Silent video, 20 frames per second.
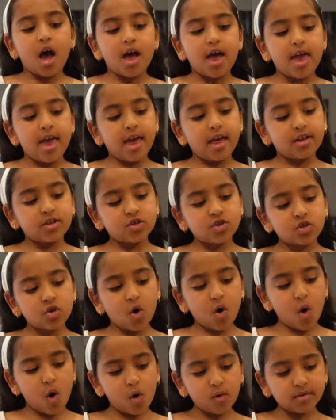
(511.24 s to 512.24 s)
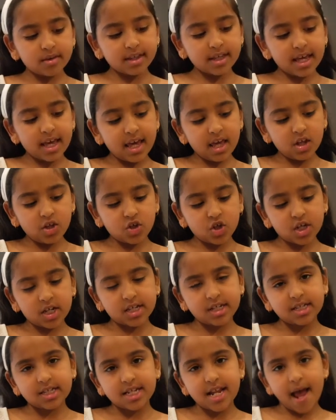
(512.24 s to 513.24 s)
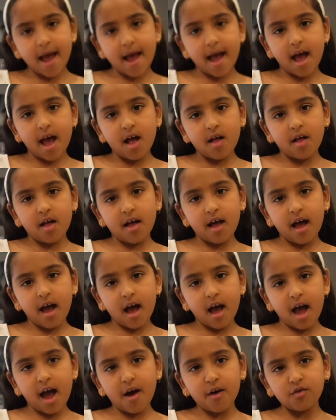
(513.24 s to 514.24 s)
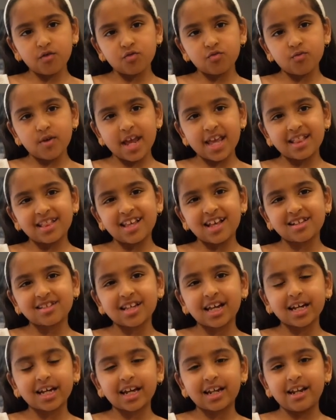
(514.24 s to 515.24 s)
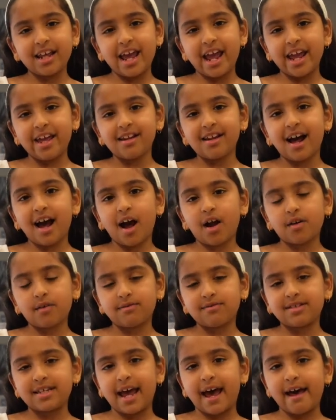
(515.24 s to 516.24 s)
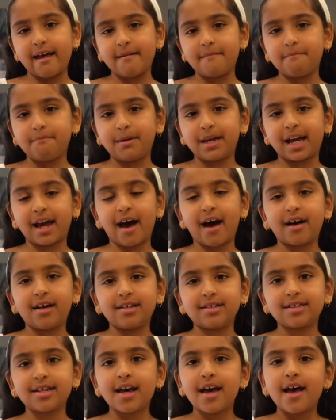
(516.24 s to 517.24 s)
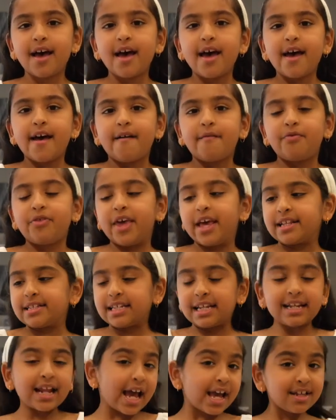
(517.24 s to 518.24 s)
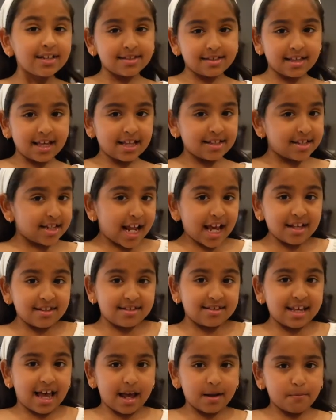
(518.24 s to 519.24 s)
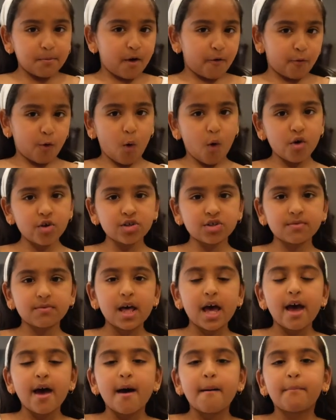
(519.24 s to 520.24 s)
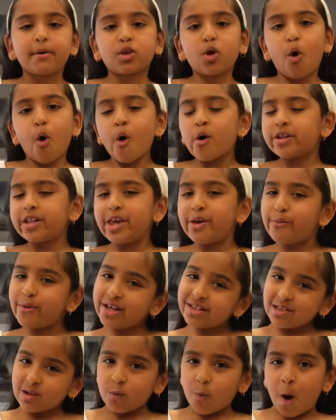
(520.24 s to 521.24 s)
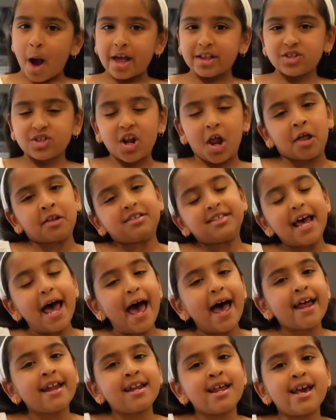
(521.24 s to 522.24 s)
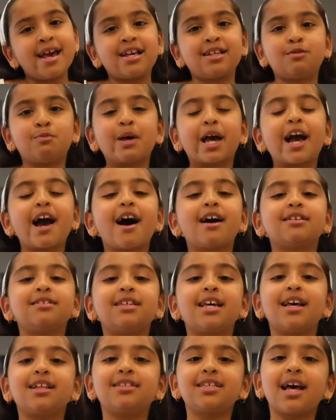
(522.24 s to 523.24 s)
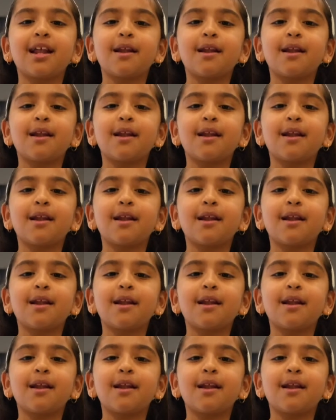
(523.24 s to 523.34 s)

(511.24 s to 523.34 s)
it's only just, I would rate this like an 8 out of 10 because it's a nice set, of course. But the only reason why it's not 10 is because it